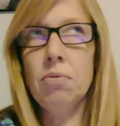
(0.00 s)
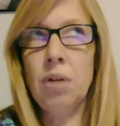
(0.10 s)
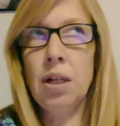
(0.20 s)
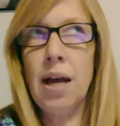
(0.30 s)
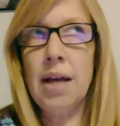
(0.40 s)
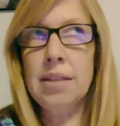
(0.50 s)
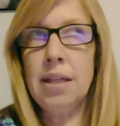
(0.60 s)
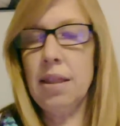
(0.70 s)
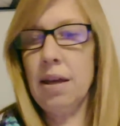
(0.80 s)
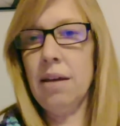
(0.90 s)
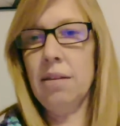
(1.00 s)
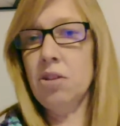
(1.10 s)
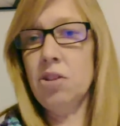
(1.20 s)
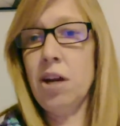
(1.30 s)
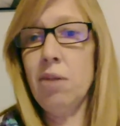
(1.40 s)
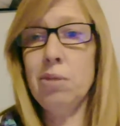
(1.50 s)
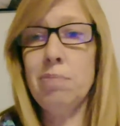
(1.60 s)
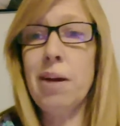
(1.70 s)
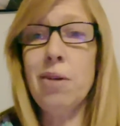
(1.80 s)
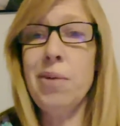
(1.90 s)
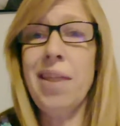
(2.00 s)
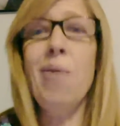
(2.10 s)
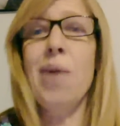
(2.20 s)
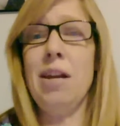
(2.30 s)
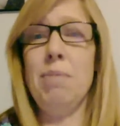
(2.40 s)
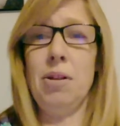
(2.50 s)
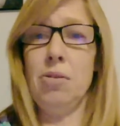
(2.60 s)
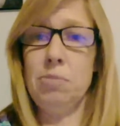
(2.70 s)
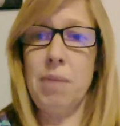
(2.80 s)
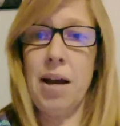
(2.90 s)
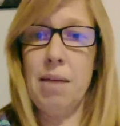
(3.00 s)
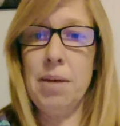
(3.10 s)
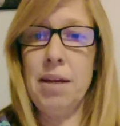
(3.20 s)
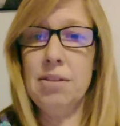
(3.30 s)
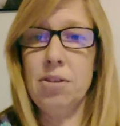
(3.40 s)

realizing that the chair was better without any pillows behind me.